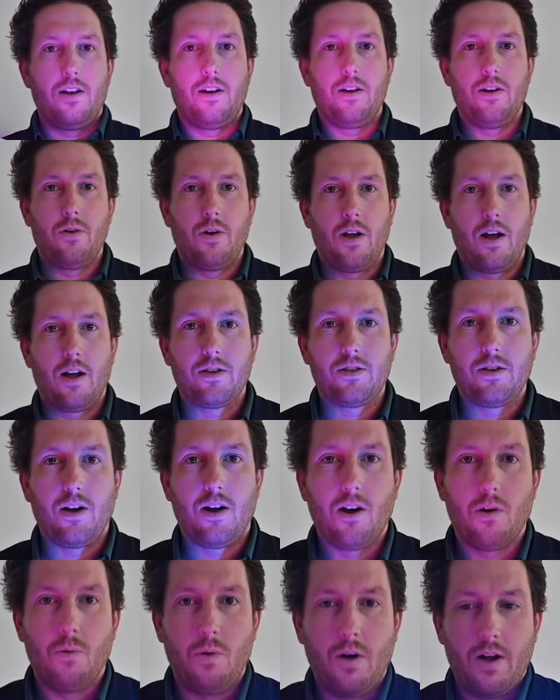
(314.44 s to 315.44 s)
Godox
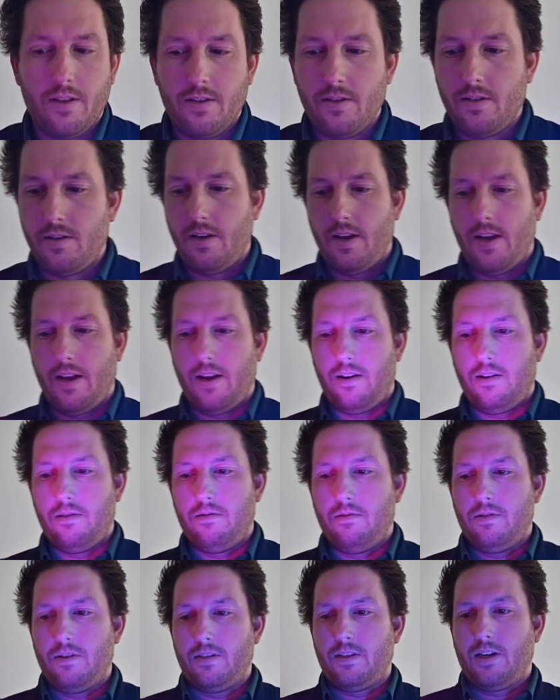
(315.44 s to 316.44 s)
R1s,
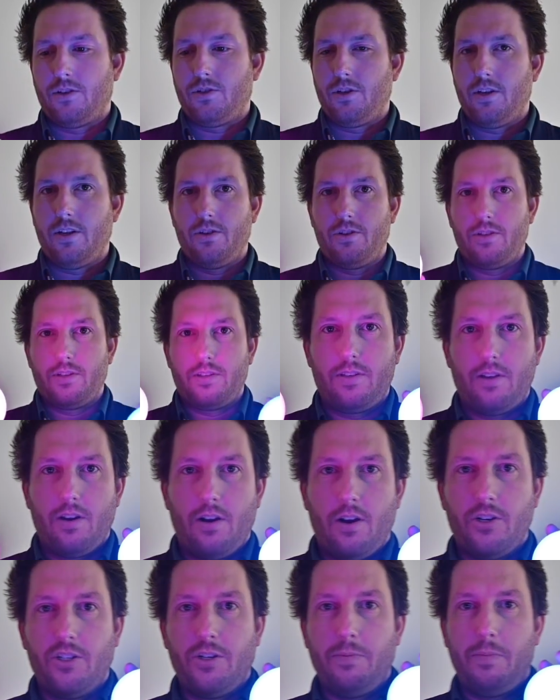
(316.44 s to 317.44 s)
and essentially they're just
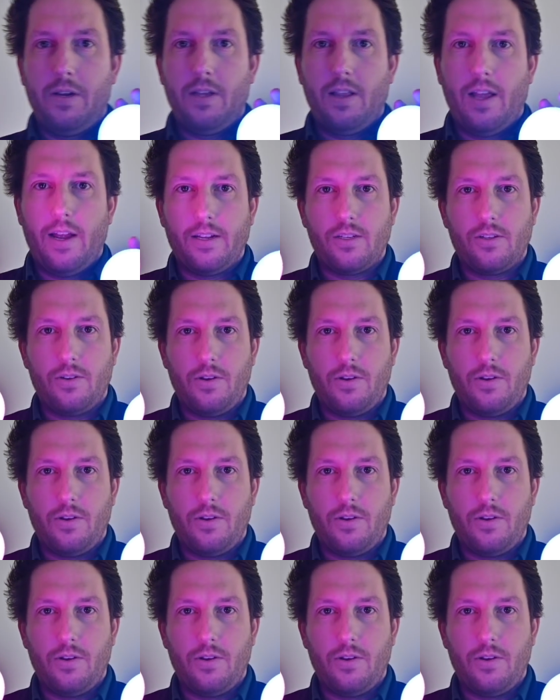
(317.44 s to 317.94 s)
RGB lights,